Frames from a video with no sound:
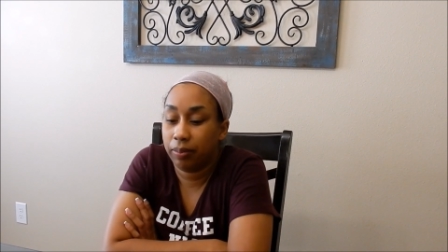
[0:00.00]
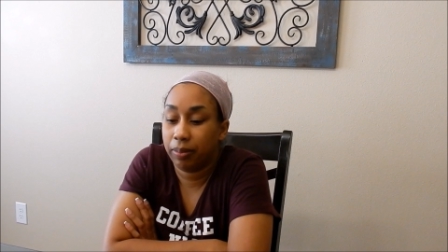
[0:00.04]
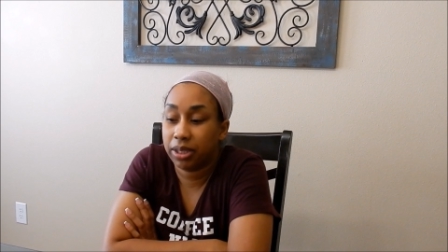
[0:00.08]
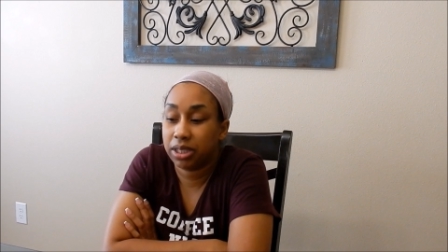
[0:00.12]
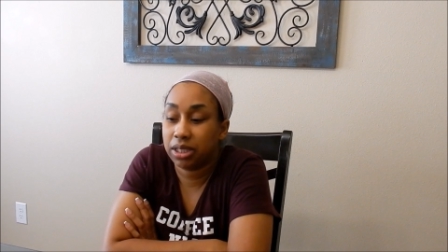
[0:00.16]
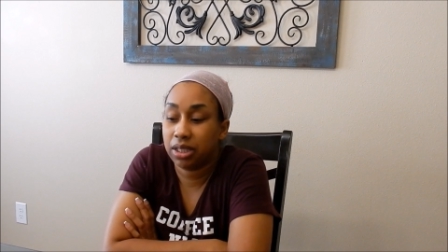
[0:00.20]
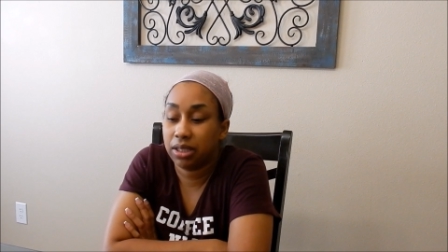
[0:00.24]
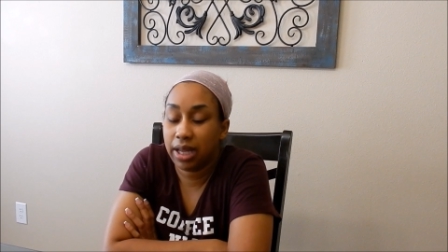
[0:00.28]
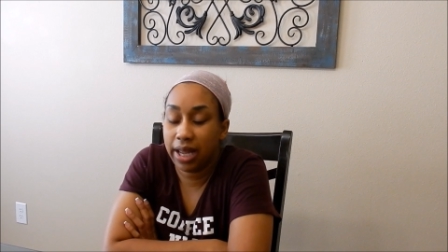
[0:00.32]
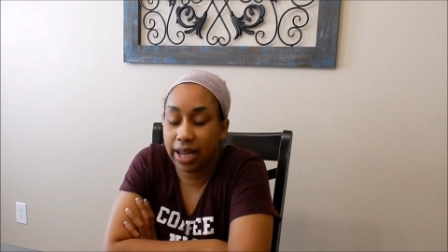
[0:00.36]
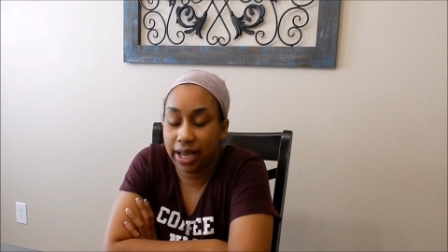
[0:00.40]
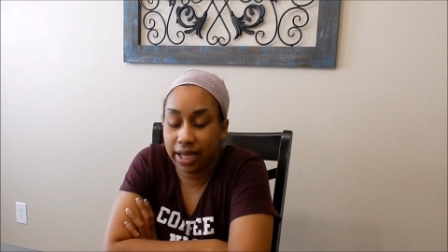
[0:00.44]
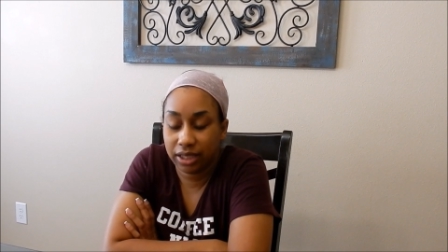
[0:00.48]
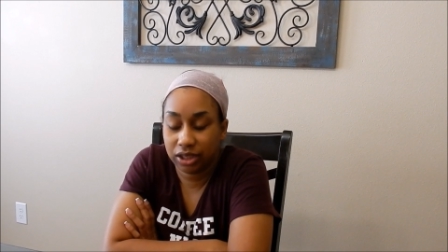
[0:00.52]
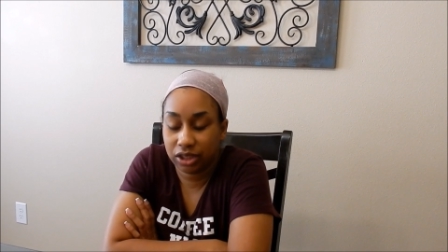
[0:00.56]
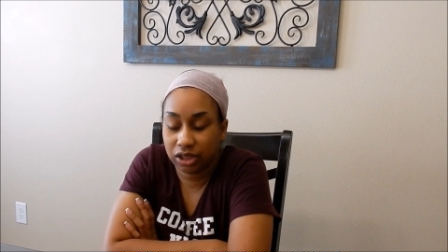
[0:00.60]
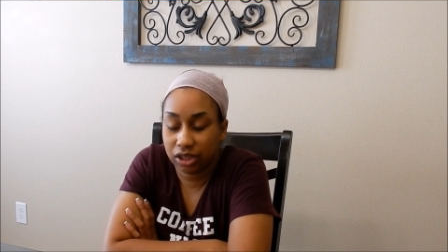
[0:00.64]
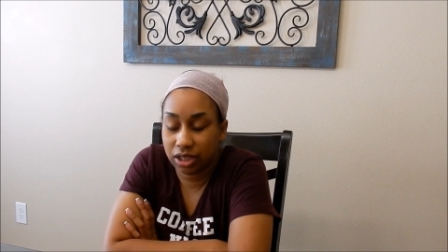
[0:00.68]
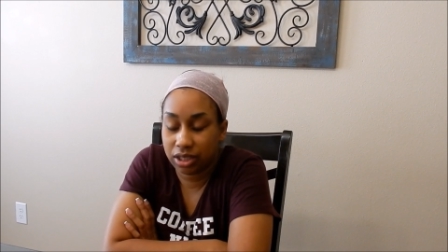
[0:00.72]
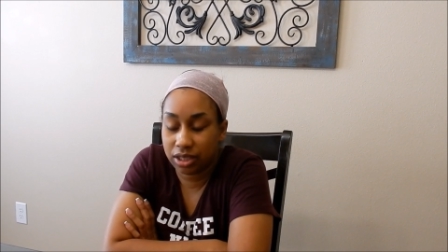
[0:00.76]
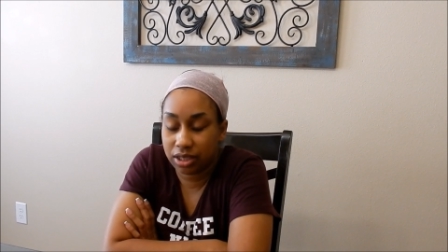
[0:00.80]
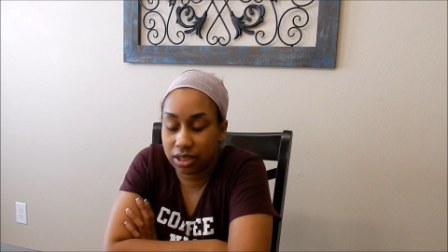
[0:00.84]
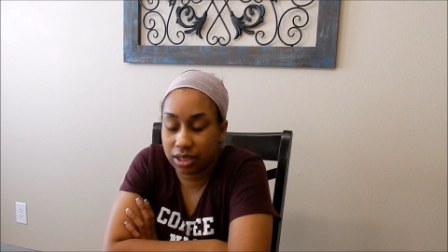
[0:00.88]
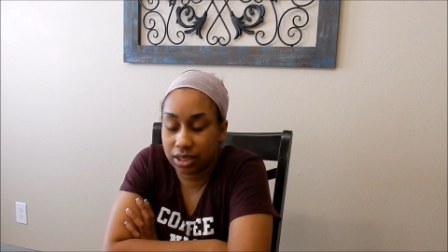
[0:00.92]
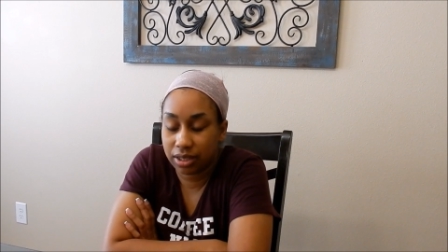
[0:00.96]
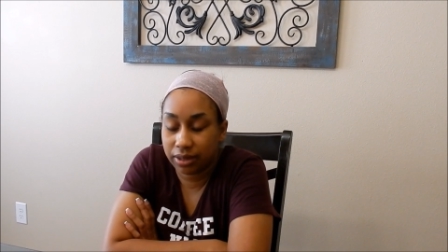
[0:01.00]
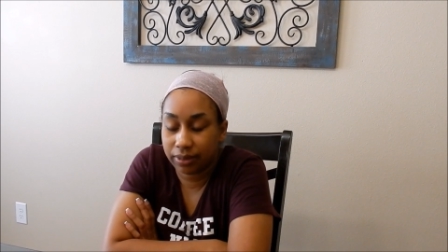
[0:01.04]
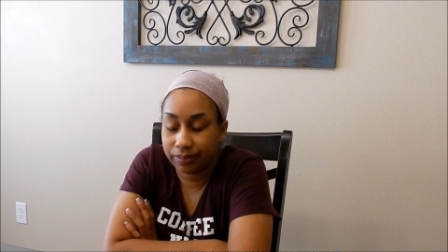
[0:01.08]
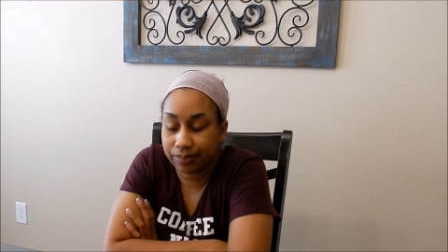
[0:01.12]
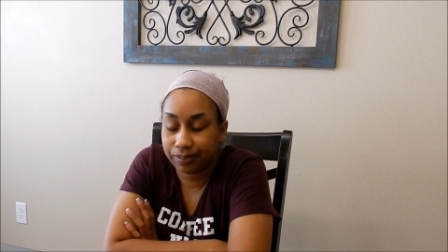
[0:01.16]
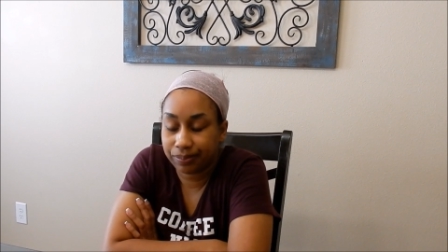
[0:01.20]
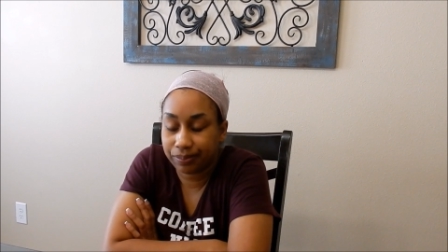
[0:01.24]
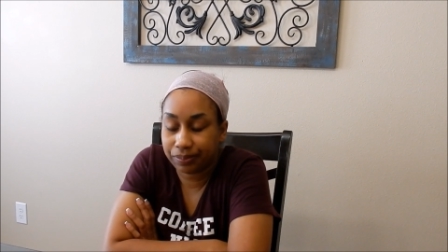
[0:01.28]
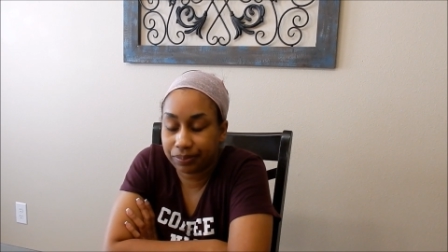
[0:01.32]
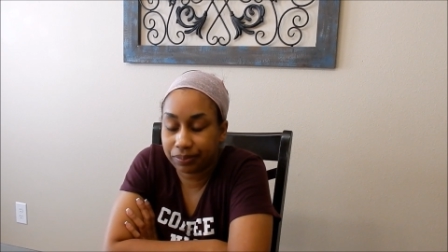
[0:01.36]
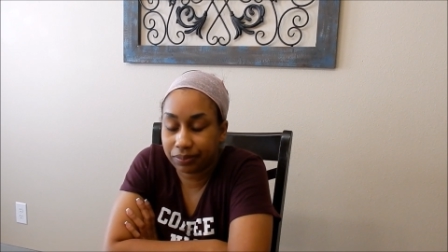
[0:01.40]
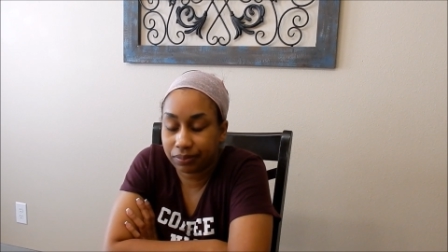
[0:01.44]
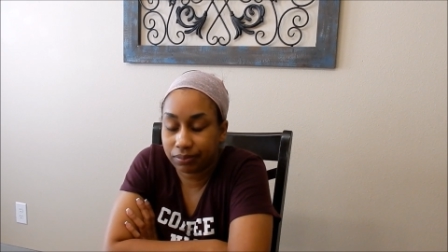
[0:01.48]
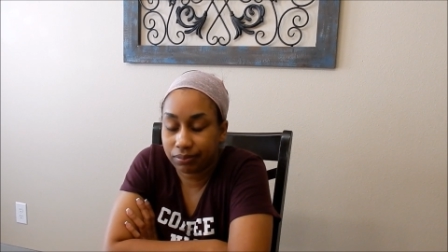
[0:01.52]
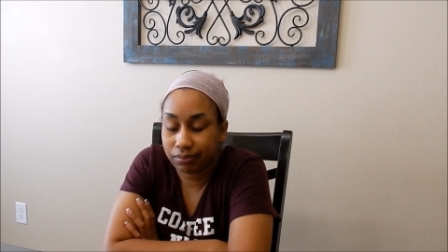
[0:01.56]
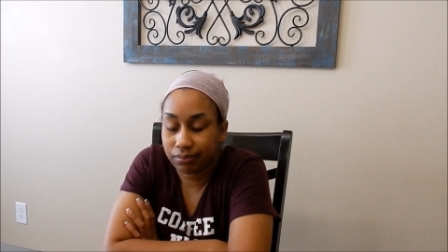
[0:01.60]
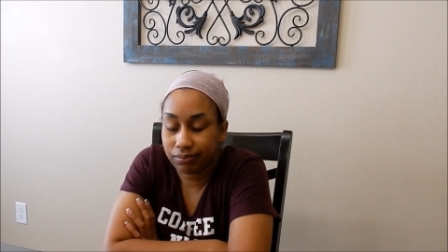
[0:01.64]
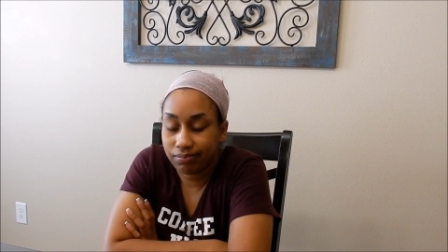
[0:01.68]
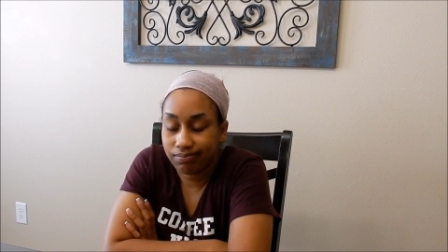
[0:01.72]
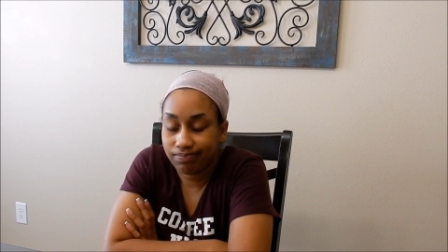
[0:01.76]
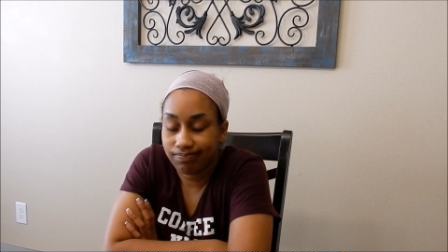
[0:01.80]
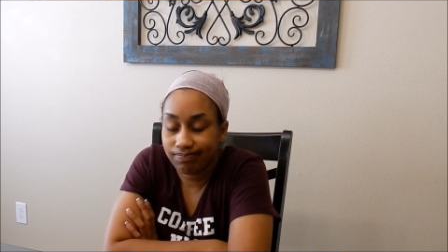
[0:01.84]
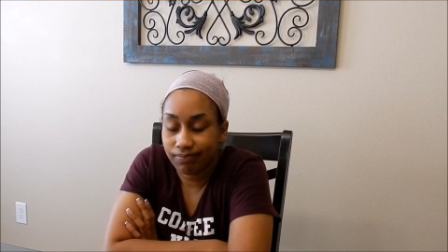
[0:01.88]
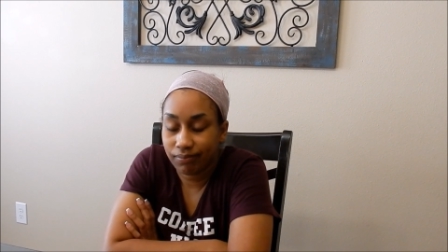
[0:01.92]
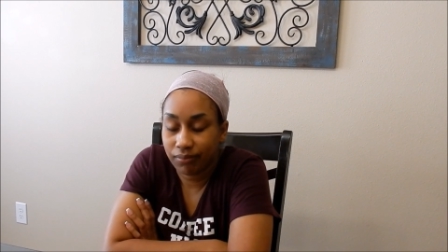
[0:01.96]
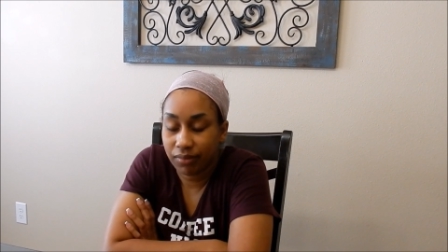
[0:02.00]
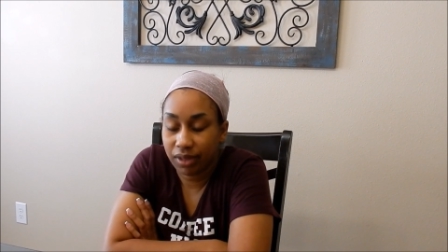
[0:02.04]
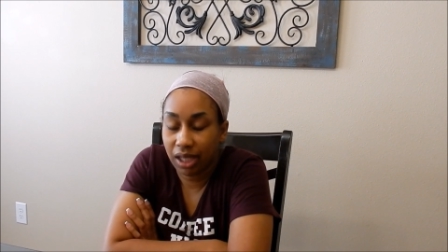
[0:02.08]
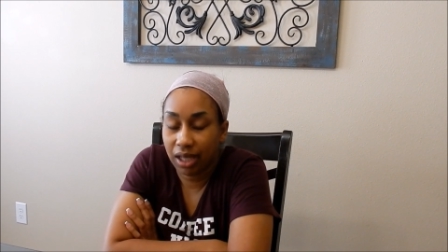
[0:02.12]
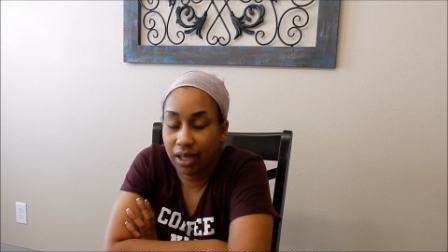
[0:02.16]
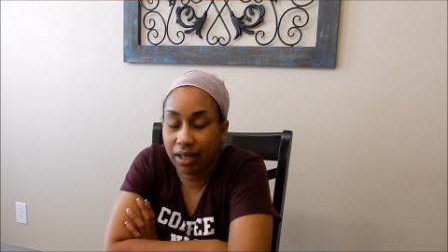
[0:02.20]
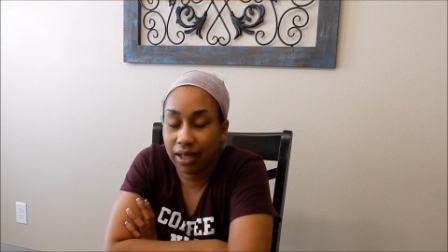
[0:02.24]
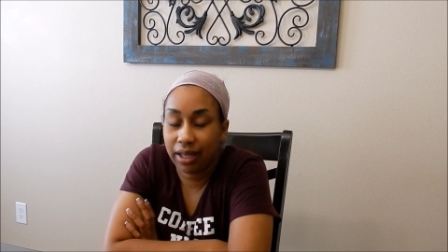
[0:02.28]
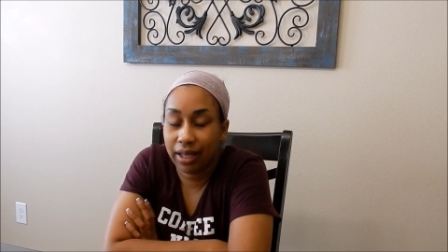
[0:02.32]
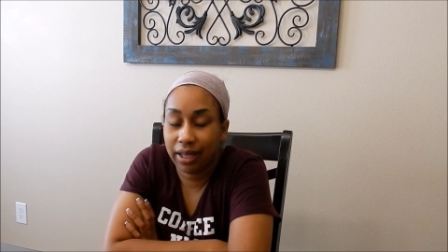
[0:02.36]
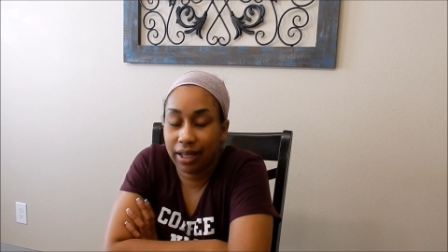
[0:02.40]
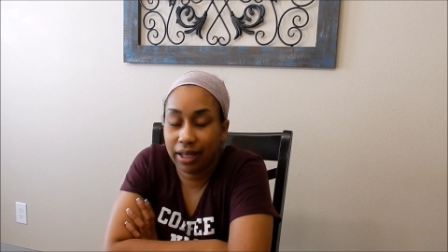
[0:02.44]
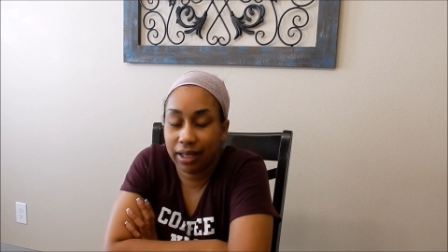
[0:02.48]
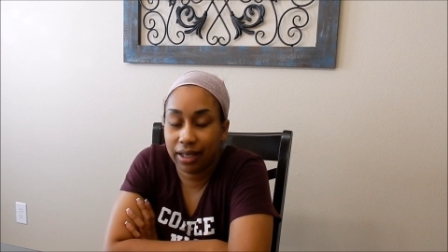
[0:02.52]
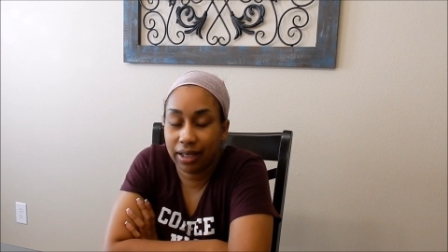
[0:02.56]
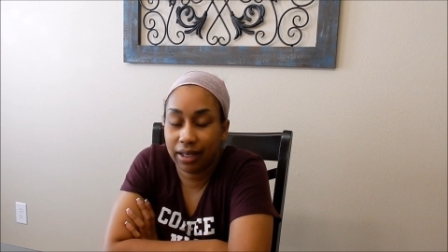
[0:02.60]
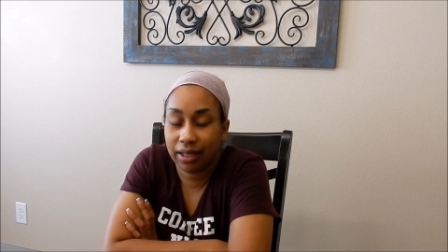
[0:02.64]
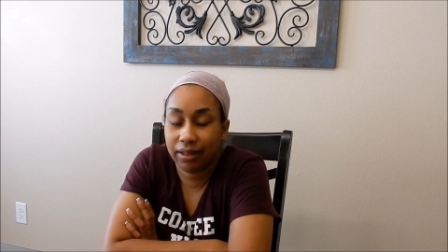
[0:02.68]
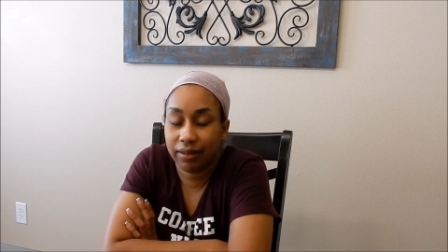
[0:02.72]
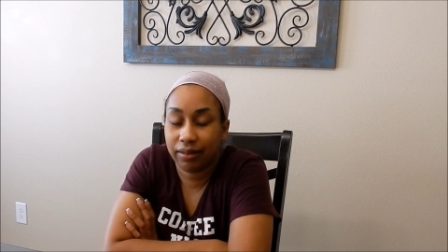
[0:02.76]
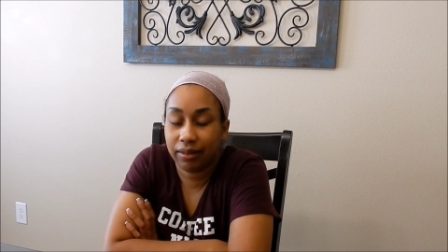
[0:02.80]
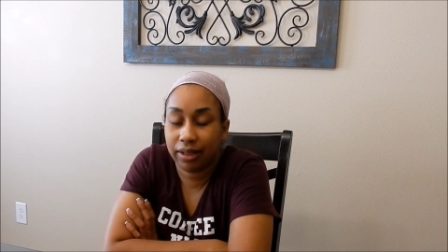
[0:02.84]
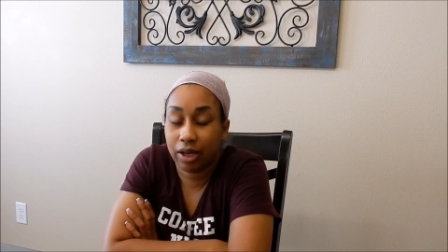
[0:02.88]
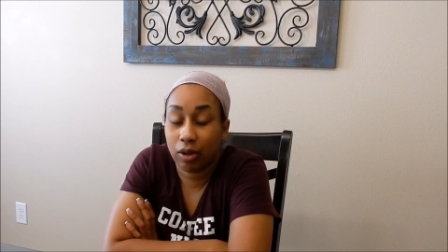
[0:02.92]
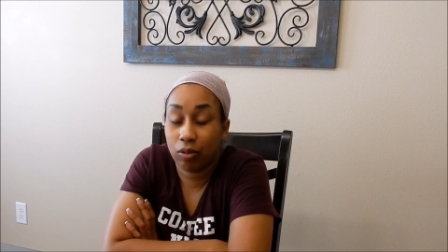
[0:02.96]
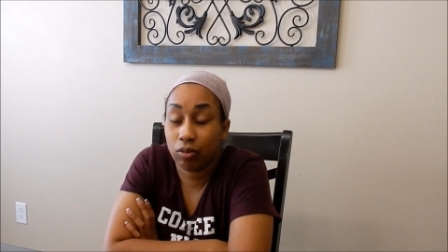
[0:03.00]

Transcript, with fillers: but today it's just, again,